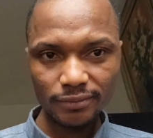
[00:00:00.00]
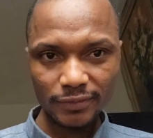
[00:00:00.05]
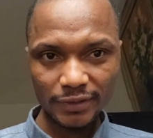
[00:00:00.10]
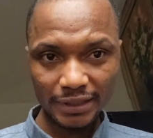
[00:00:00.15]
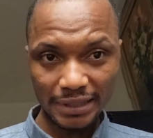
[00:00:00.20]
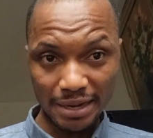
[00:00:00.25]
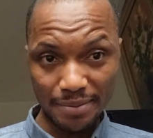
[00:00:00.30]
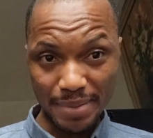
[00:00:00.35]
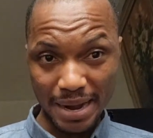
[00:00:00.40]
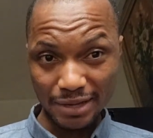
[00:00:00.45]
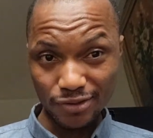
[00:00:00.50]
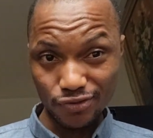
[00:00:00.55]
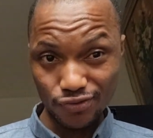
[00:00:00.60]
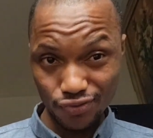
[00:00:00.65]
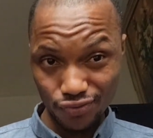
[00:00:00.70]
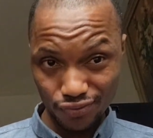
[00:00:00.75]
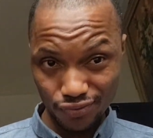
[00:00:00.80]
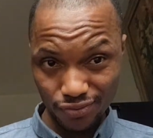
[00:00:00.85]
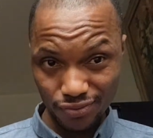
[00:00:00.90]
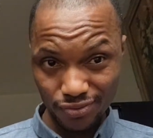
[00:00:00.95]
Number
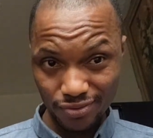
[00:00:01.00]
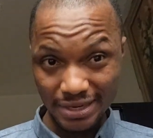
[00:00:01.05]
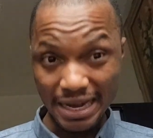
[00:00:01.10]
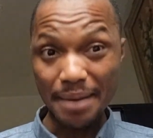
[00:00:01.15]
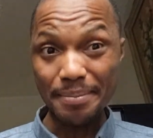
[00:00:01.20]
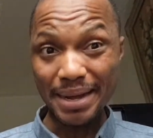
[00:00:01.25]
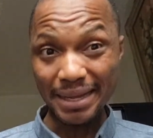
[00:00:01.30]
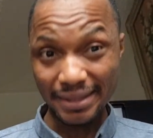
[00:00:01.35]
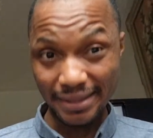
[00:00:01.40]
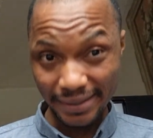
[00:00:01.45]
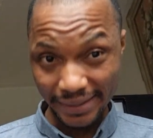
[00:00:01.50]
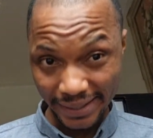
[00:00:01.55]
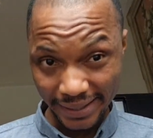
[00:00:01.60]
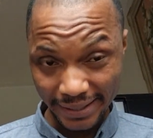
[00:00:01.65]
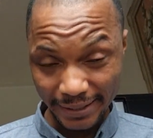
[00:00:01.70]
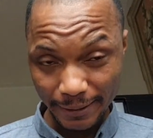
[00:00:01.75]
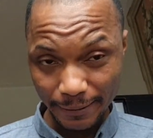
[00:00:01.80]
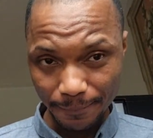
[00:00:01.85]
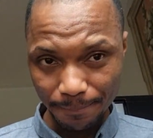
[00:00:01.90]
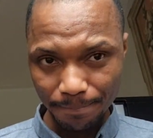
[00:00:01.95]
three,
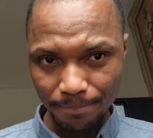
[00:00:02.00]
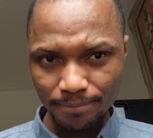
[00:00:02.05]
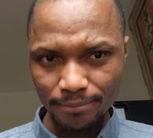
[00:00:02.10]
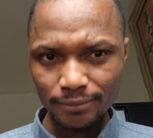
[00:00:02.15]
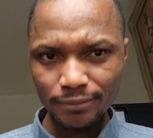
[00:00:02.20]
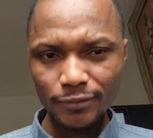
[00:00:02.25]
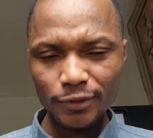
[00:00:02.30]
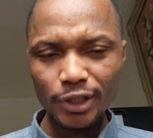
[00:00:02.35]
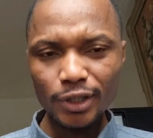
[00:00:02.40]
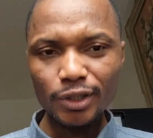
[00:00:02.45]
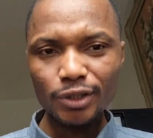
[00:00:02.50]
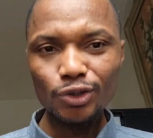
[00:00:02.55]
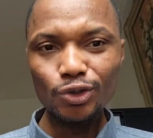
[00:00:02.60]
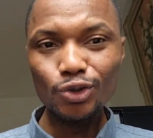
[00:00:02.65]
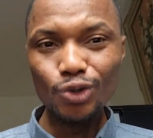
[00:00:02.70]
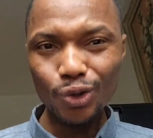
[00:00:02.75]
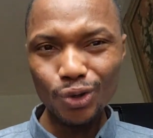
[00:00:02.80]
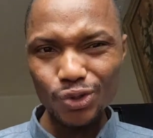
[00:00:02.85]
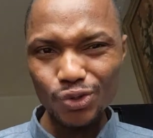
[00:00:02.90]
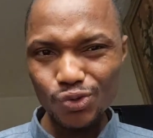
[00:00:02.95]

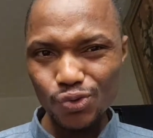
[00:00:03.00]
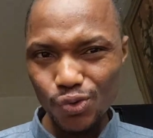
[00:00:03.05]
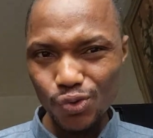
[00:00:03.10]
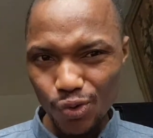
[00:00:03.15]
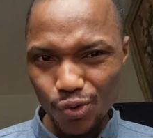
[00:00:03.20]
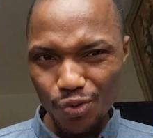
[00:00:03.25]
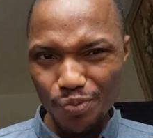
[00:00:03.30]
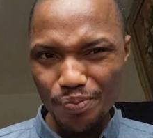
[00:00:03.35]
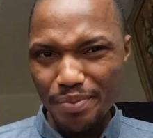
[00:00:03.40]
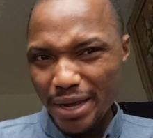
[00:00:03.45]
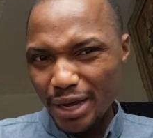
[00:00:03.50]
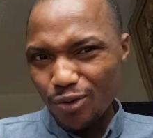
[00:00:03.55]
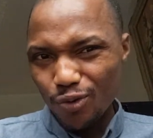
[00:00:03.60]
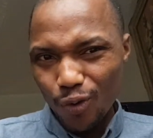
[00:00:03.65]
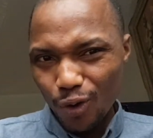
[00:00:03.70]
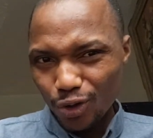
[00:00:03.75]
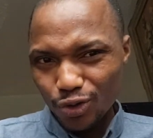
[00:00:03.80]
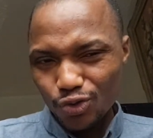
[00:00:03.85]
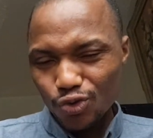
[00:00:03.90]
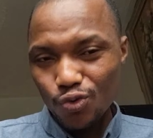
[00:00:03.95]
those who may
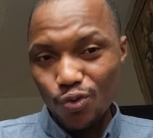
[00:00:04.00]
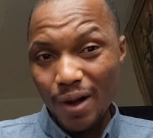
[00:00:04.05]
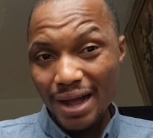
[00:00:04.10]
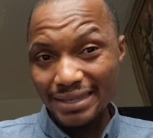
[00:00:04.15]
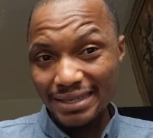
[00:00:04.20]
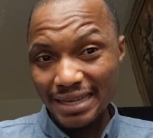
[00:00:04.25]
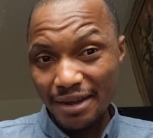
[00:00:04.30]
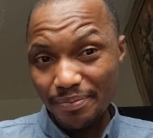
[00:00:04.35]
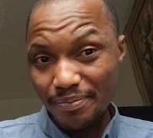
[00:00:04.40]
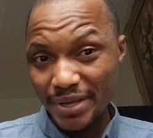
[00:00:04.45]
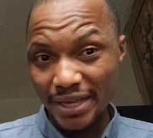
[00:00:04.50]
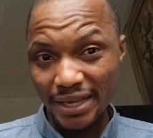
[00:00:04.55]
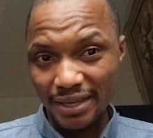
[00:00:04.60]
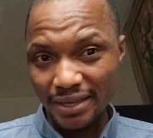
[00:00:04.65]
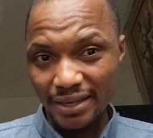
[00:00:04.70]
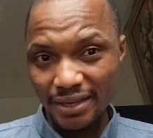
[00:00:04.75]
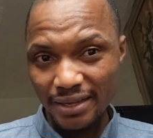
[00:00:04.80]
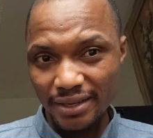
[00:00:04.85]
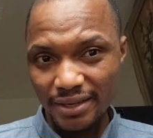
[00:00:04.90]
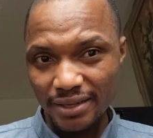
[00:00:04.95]
want to WhatsApp me,
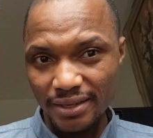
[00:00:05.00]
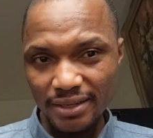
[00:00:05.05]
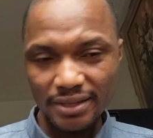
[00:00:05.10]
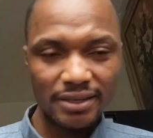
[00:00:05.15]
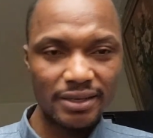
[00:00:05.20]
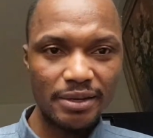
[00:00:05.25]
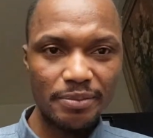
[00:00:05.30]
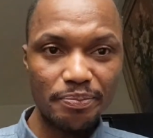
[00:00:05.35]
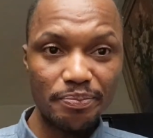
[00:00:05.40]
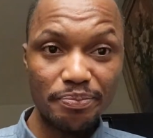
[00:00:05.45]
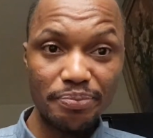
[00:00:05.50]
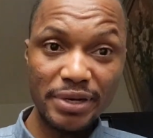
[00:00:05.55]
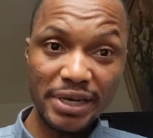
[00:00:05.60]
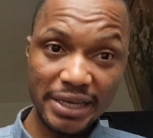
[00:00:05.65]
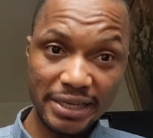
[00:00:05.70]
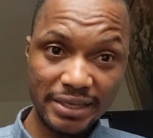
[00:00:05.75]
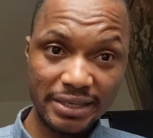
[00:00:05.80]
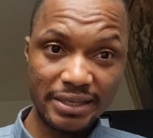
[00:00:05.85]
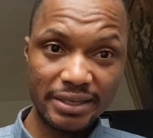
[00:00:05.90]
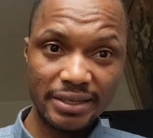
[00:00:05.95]

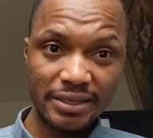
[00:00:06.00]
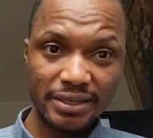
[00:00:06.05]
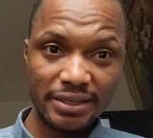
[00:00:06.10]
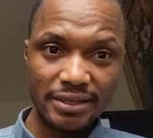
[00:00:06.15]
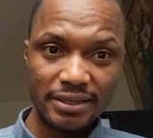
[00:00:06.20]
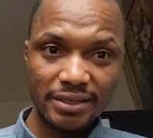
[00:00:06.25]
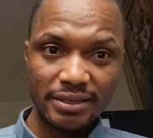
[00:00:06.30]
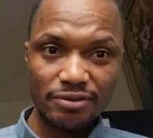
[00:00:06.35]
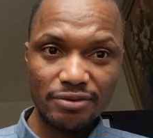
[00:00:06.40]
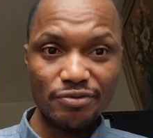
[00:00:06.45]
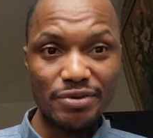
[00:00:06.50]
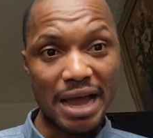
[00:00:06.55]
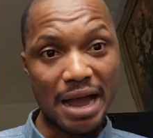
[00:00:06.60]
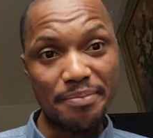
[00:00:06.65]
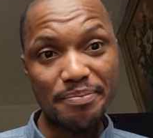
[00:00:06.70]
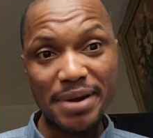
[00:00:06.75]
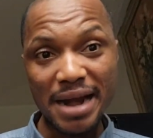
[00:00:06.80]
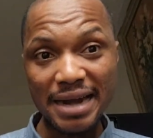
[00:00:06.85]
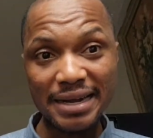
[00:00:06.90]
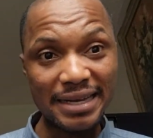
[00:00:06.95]
please, we are
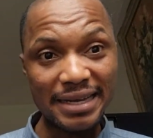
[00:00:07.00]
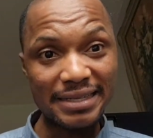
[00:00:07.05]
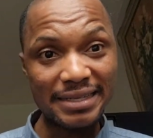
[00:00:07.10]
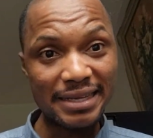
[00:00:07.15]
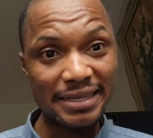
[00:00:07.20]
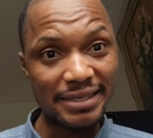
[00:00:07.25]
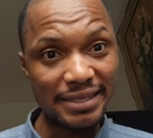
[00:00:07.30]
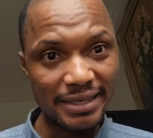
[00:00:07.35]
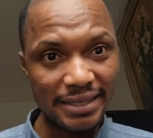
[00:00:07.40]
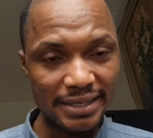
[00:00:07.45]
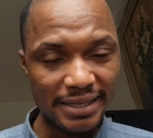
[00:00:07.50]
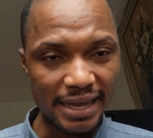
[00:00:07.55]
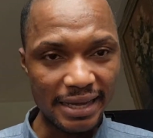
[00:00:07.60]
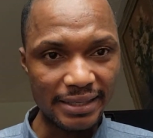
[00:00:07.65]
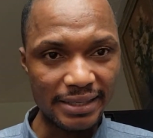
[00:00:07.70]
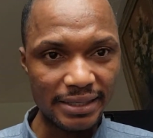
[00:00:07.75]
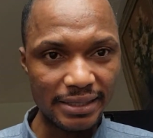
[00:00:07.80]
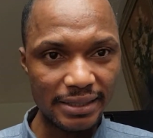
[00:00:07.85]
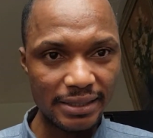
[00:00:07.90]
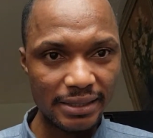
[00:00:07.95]
brothers and
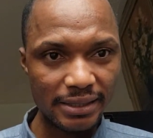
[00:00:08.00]
sisters.